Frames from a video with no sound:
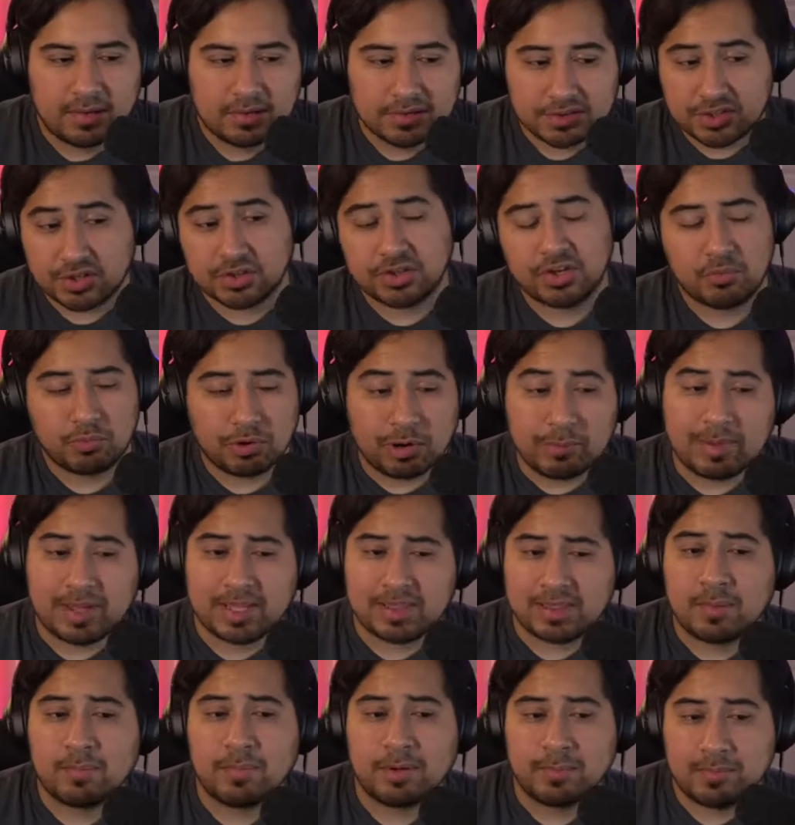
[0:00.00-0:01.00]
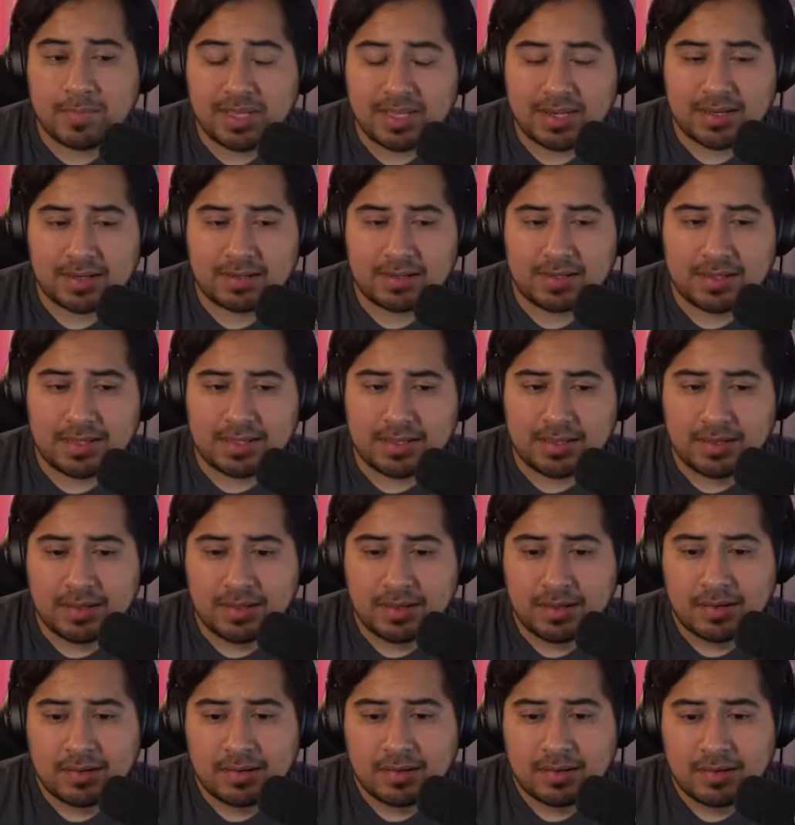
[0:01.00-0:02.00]
So you remake them immediately,
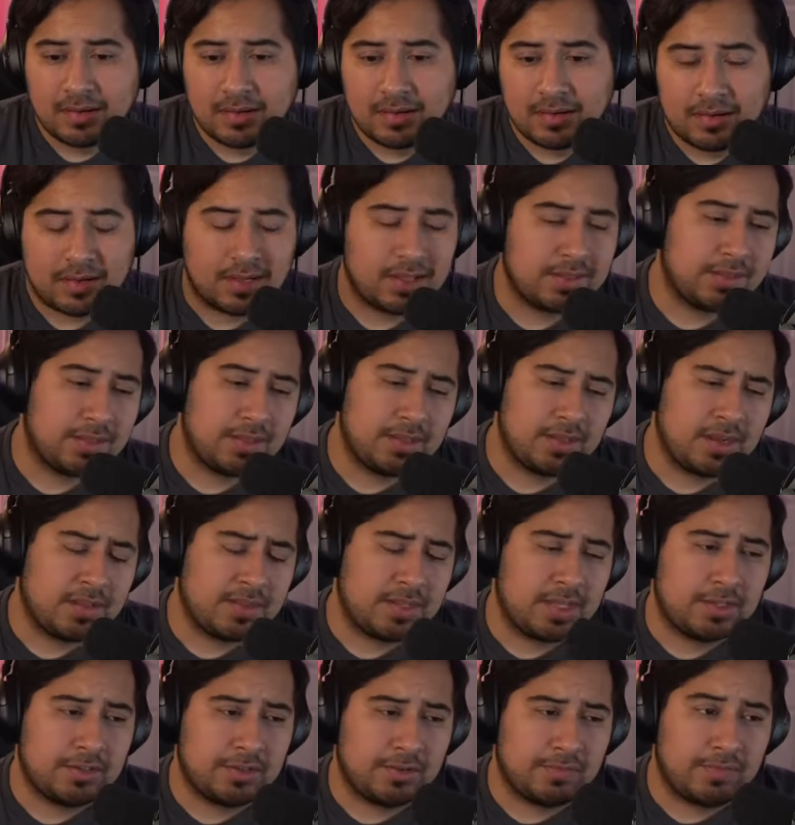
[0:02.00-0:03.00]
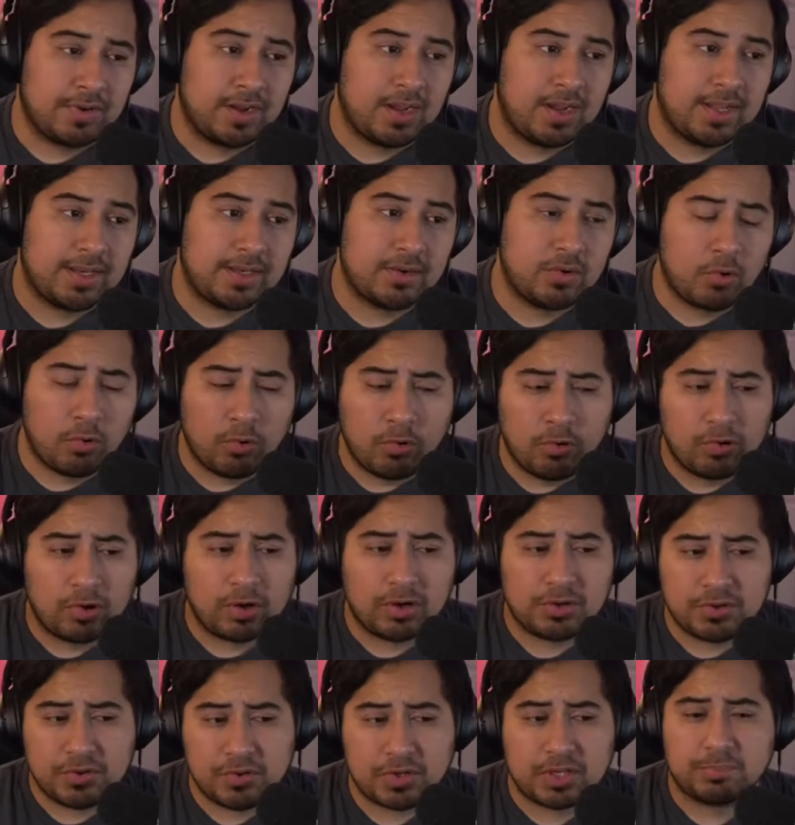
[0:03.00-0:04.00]
and then you're fine.
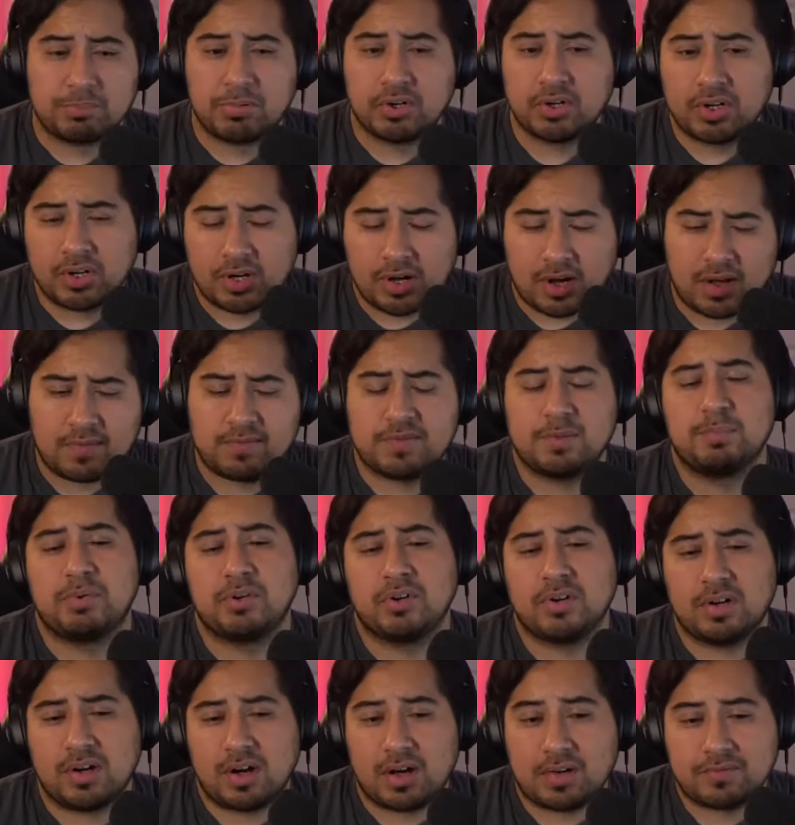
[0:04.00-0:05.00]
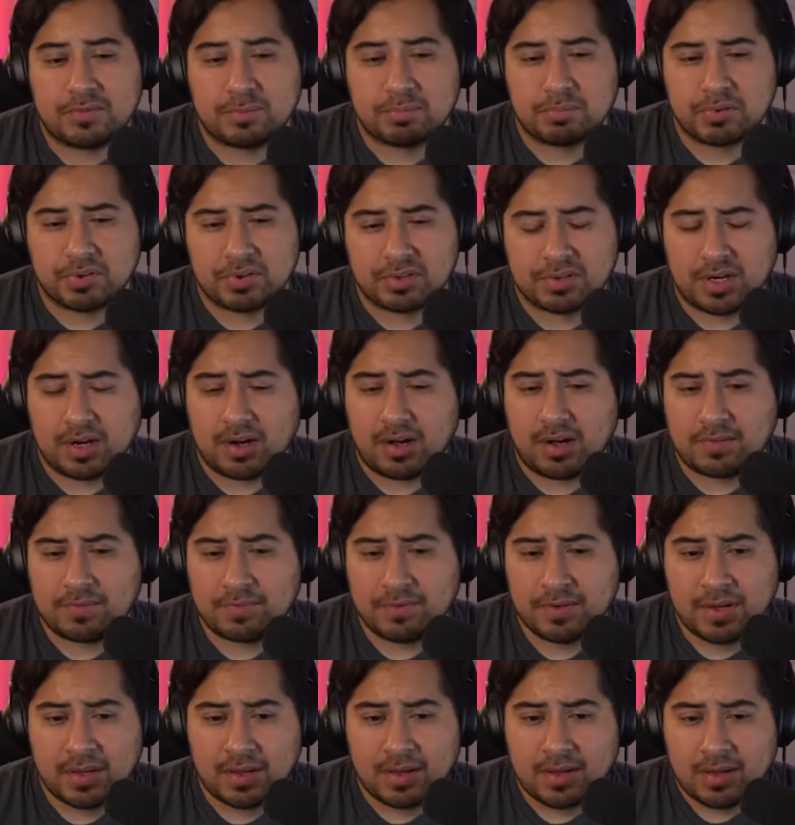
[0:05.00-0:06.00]
Or you can put it off and put it off and put it
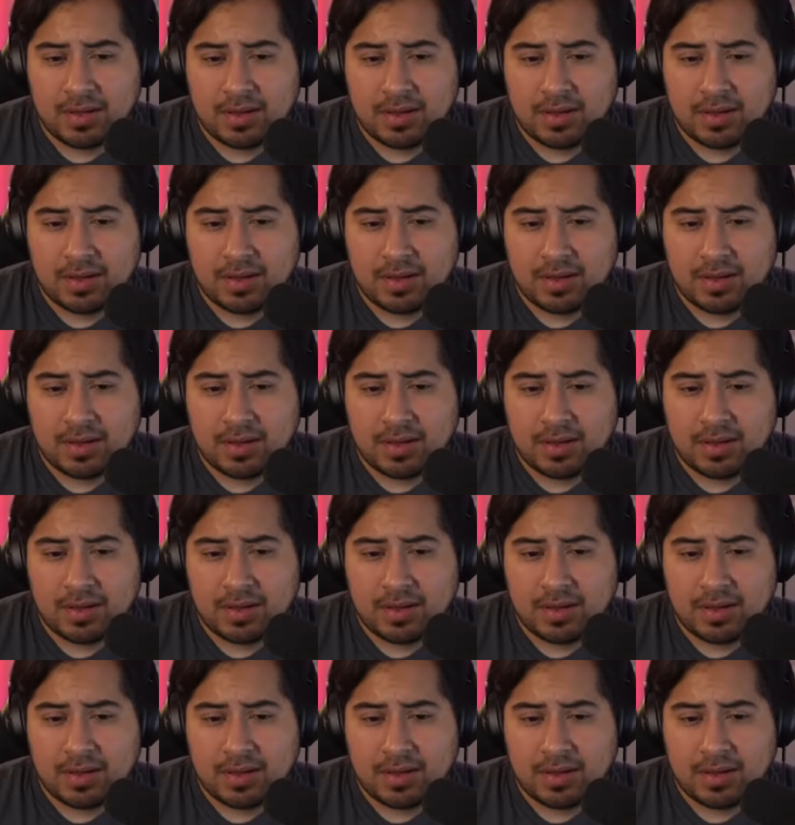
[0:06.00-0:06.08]
off,